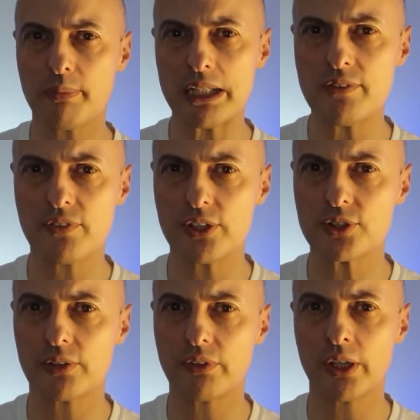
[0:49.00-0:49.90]
benefits
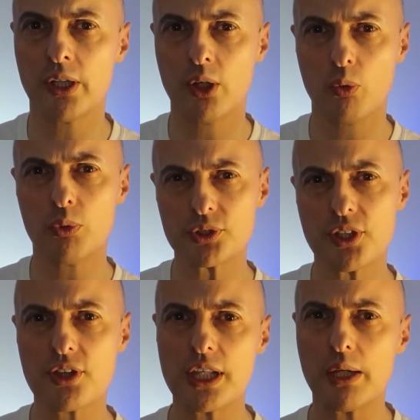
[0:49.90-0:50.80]
of it? What's
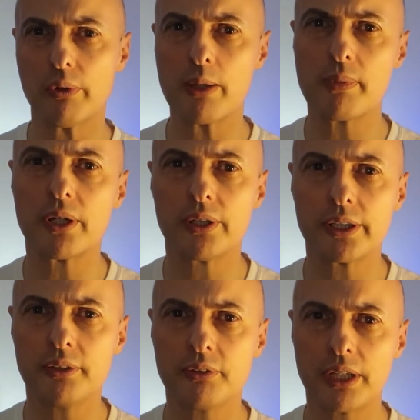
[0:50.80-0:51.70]
the theory behind